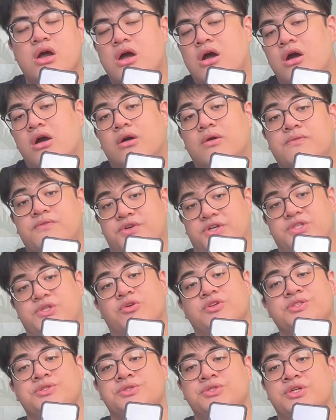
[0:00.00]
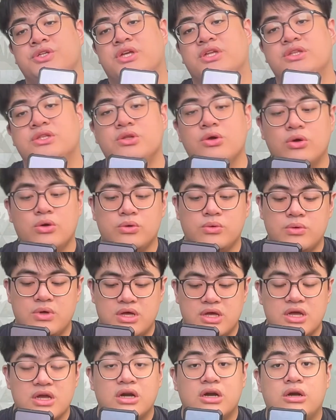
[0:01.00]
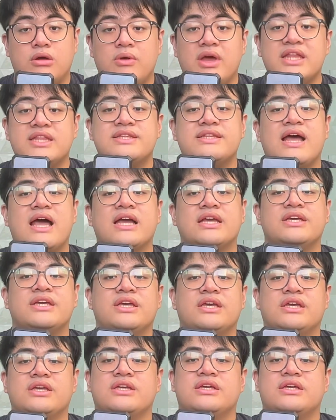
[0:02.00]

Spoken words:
For those who do not know, red tagging